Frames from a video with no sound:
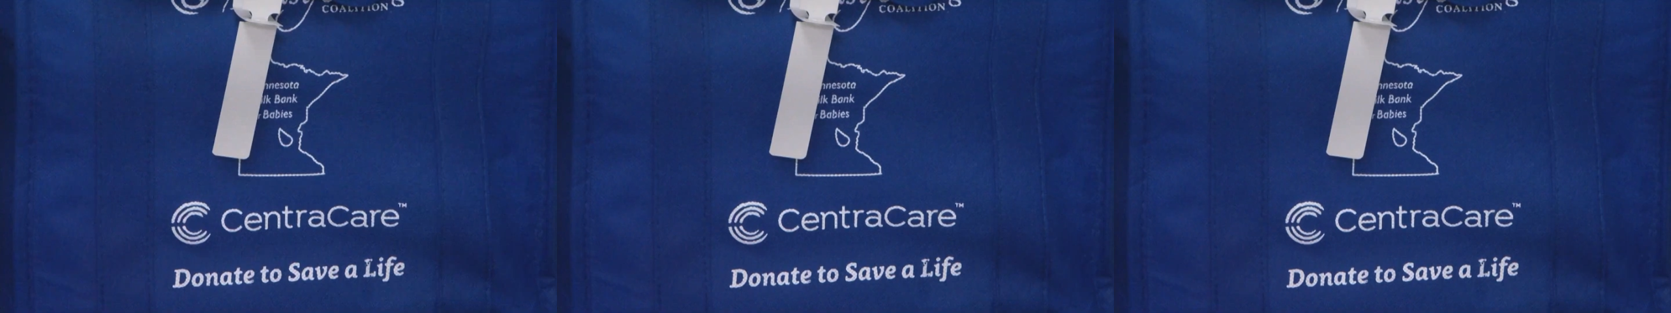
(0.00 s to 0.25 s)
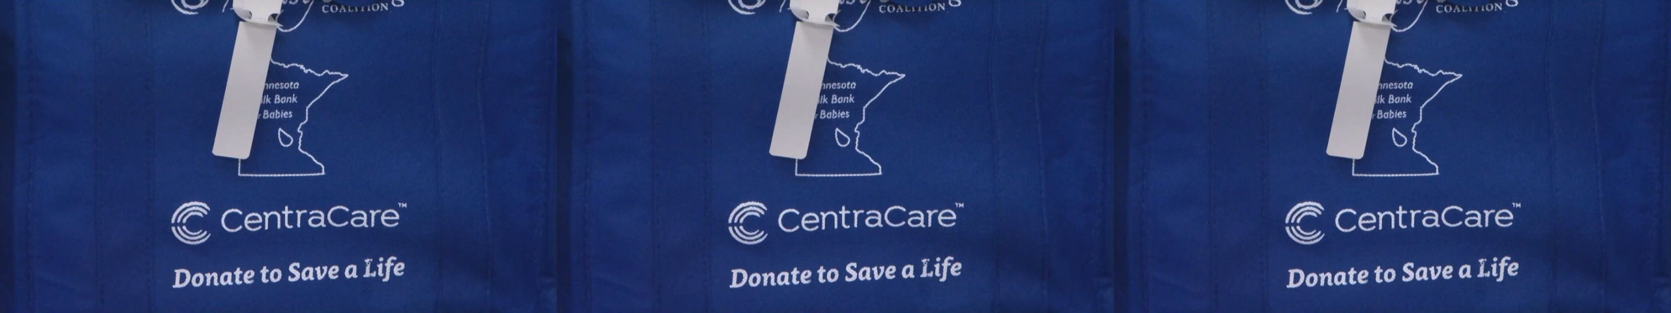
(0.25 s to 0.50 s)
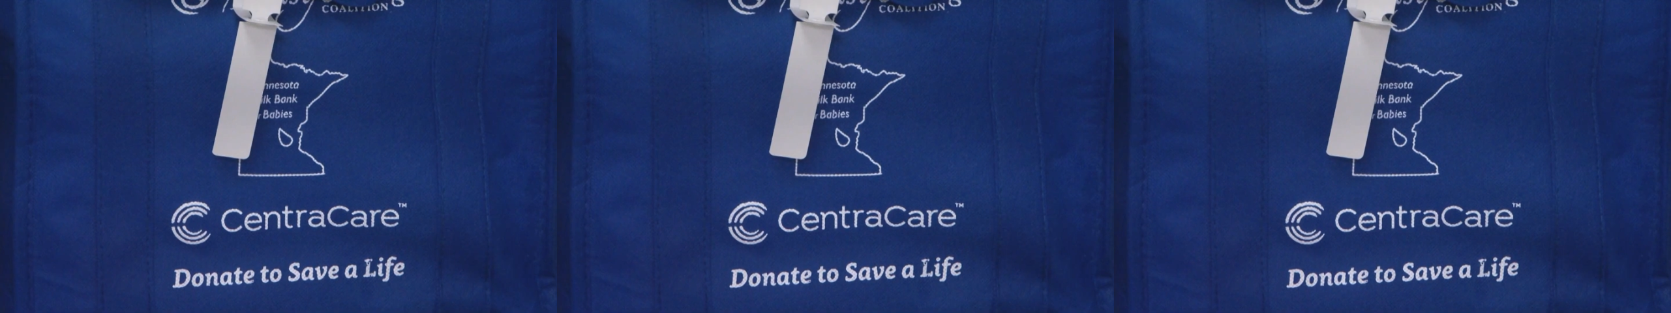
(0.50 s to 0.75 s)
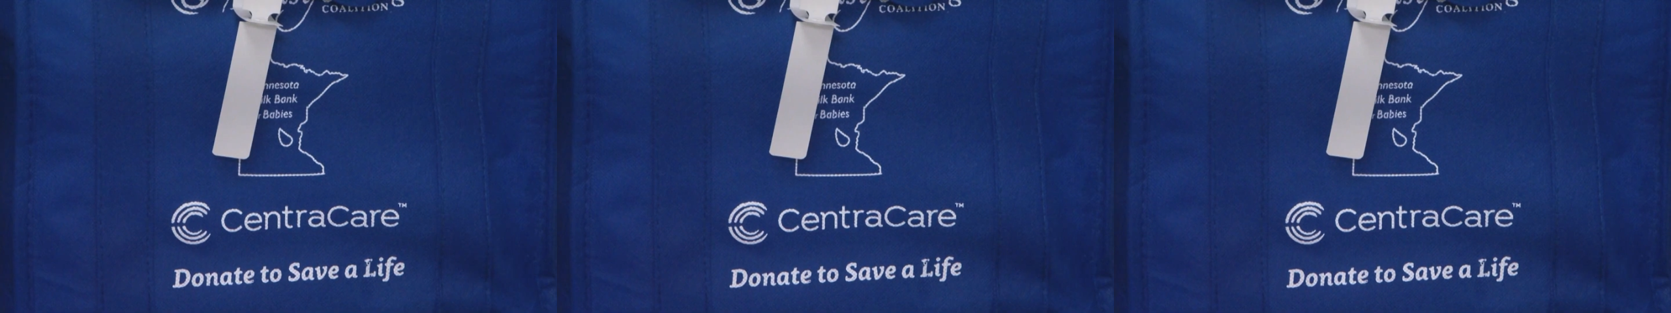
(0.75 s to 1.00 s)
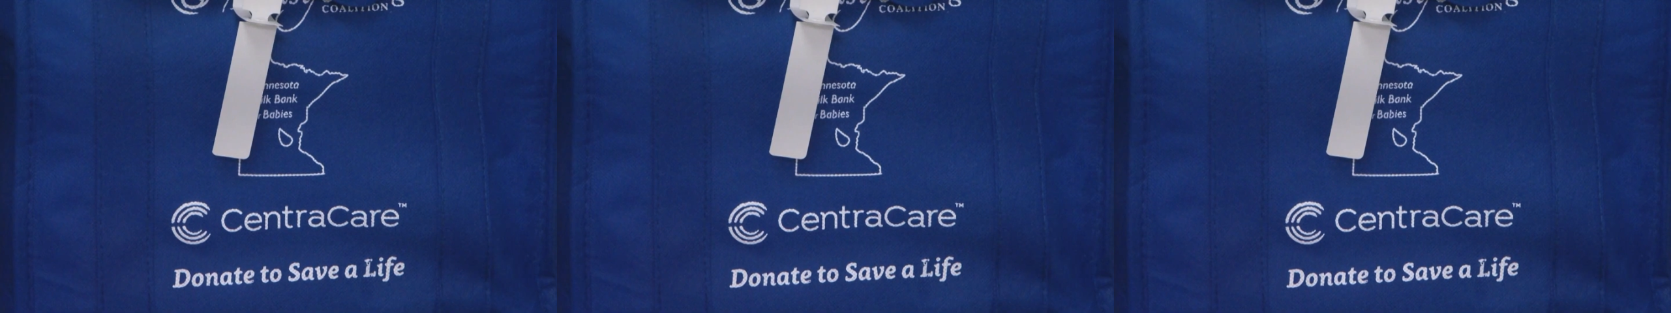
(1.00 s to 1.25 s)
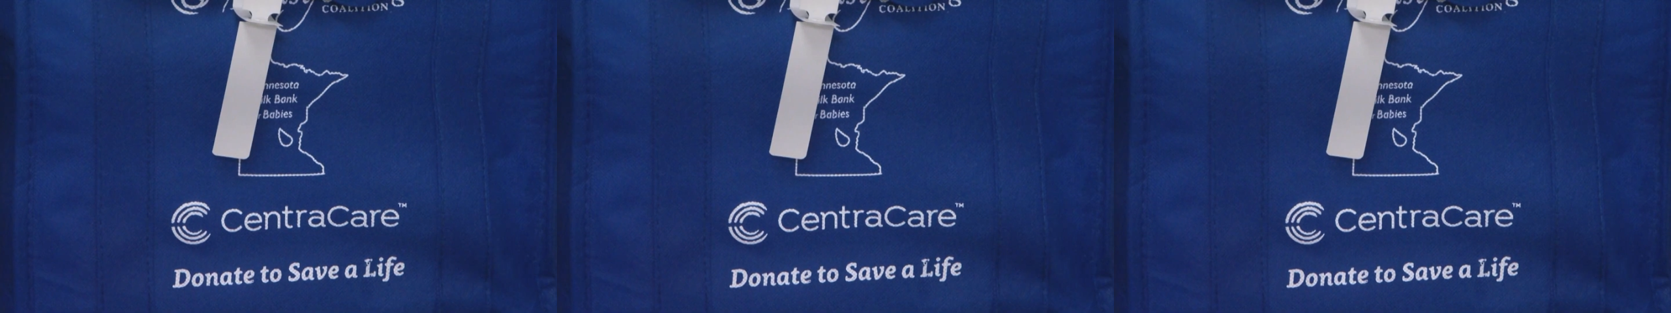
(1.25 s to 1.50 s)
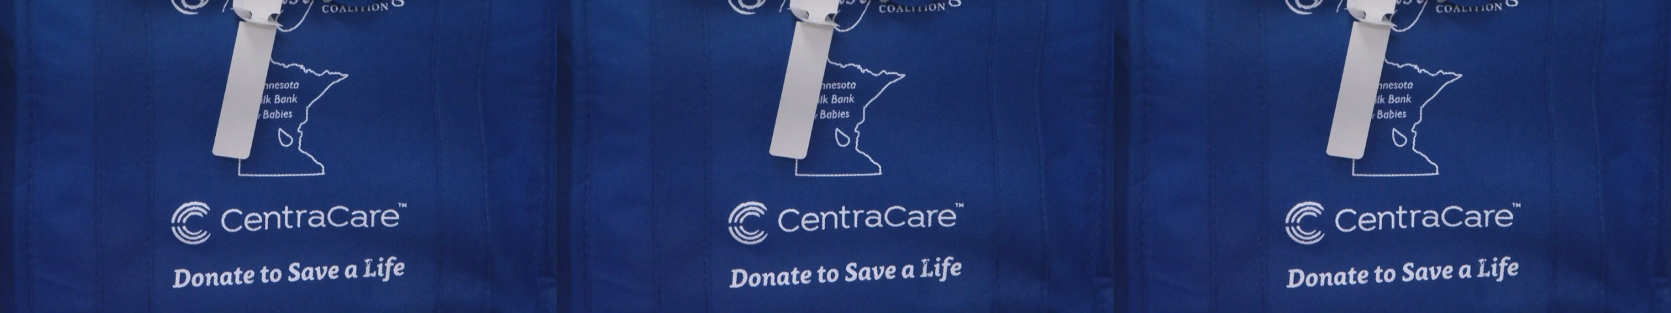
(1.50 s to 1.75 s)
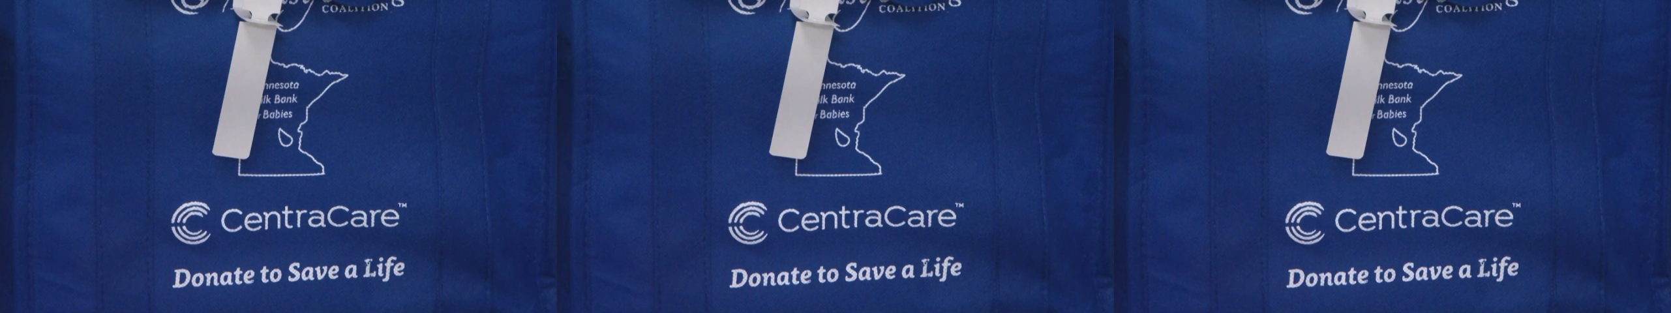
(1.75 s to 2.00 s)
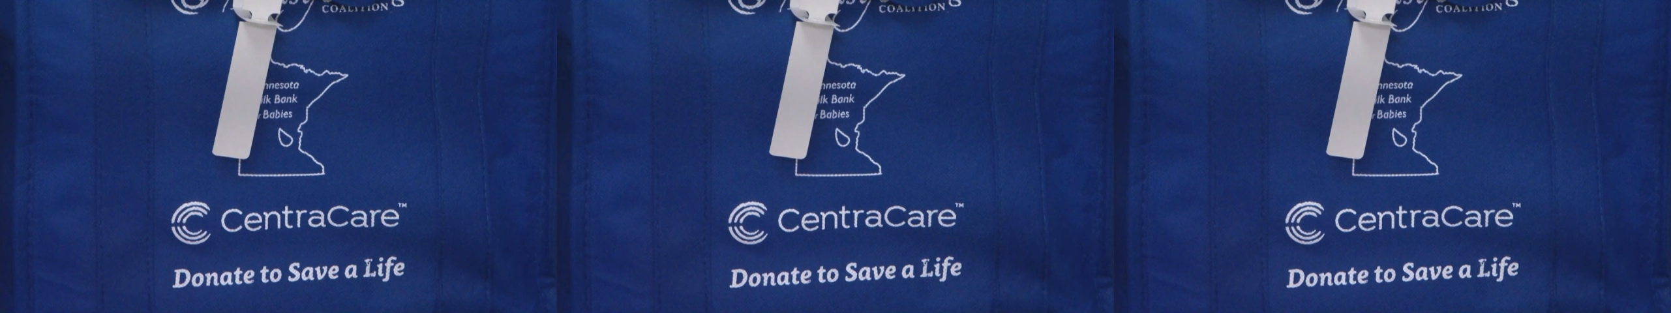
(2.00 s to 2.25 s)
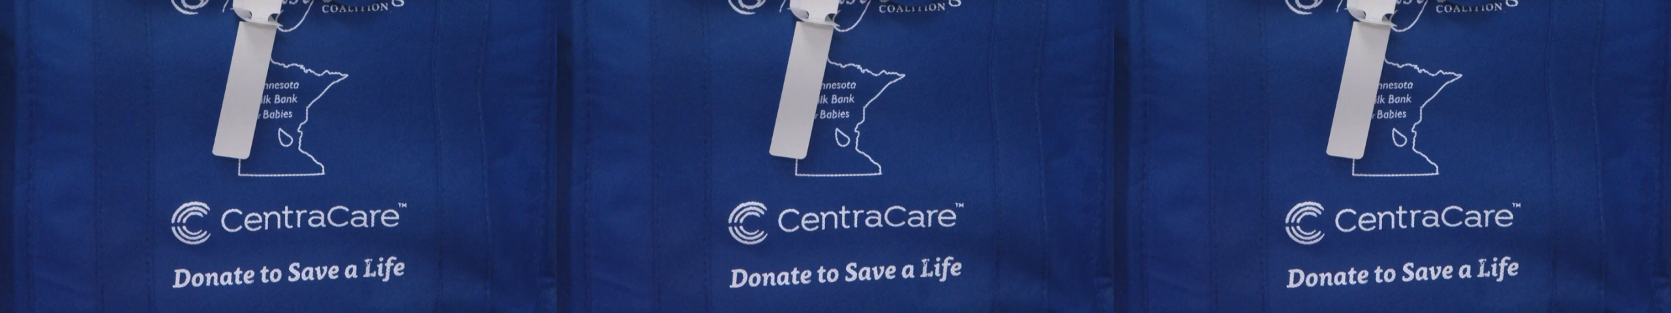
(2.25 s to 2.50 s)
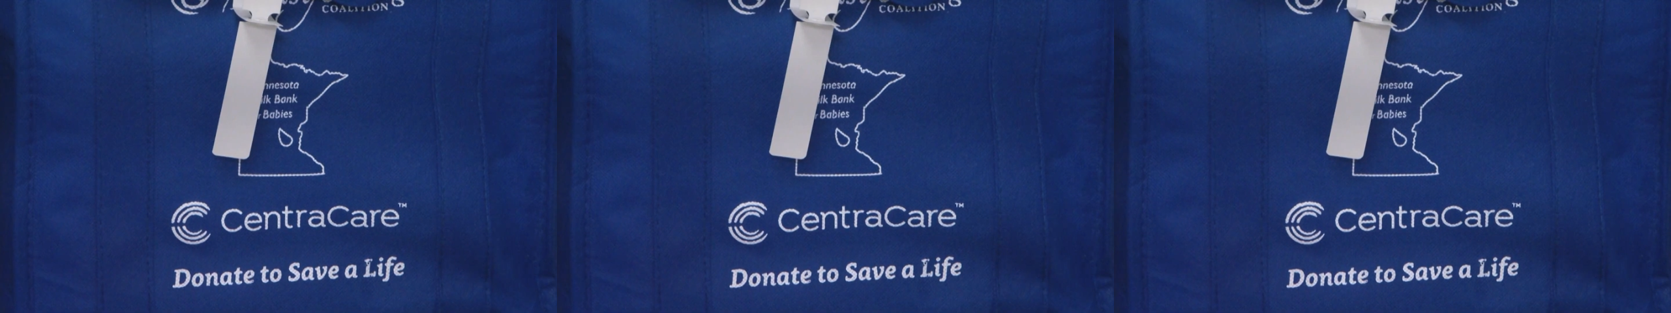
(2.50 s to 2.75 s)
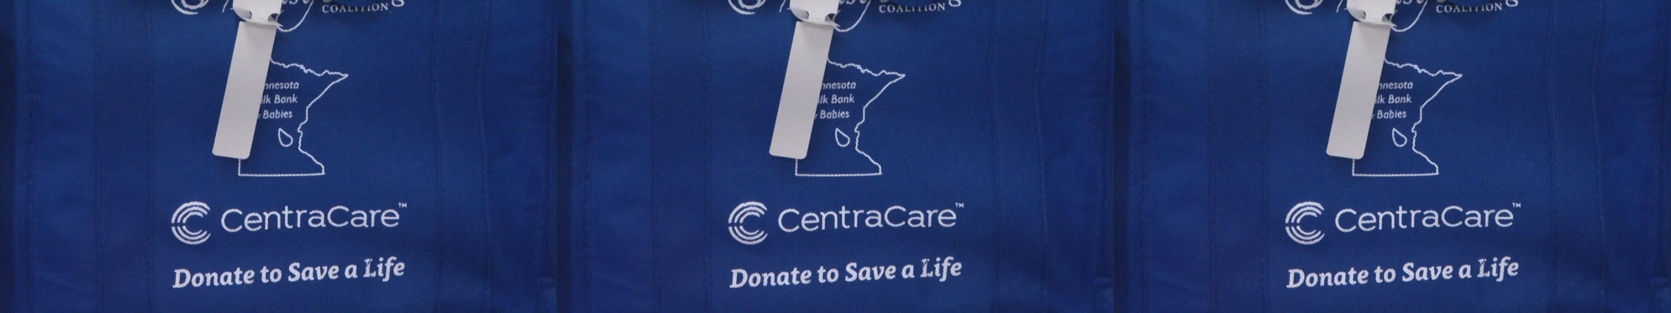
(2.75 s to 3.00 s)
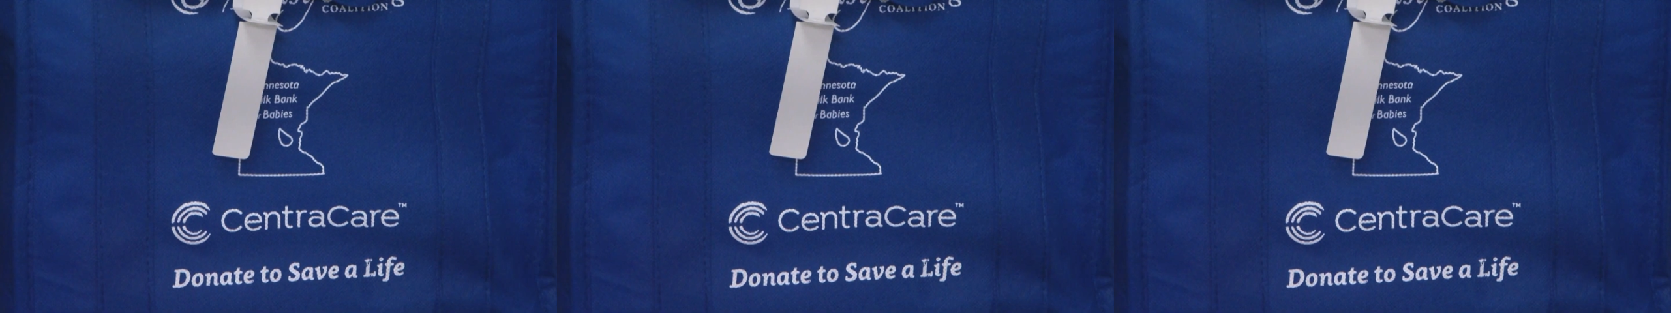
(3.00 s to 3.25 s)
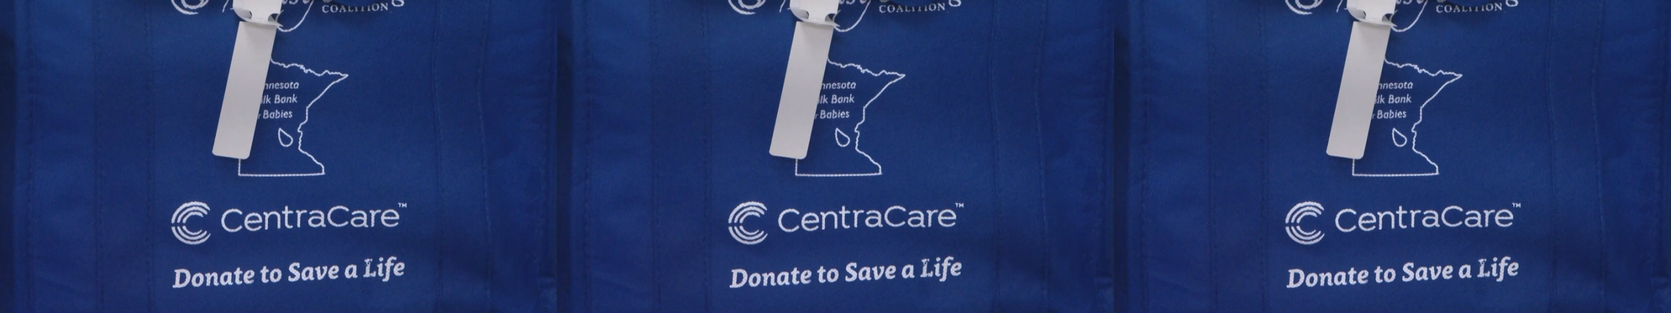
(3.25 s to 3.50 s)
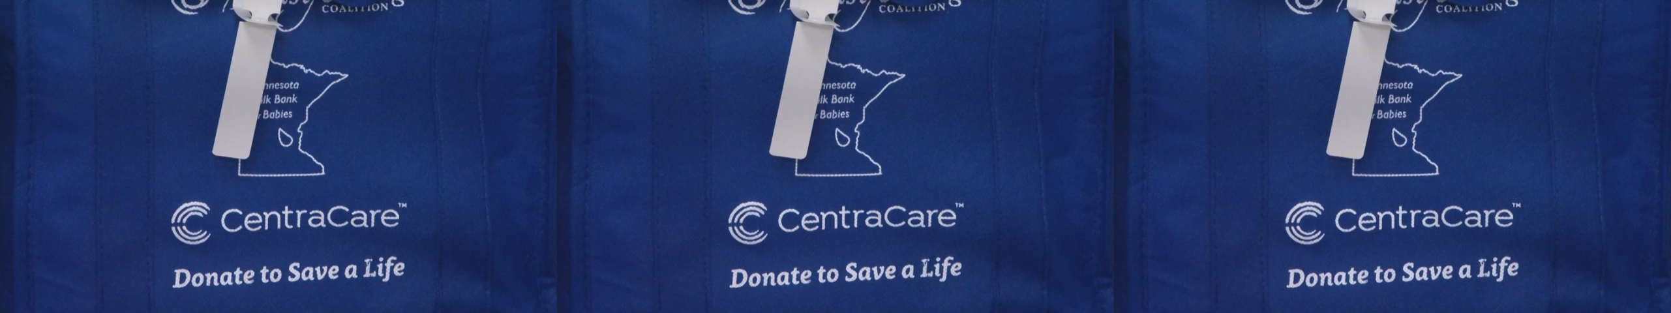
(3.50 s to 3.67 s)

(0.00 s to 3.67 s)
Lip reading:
(no speaker visible)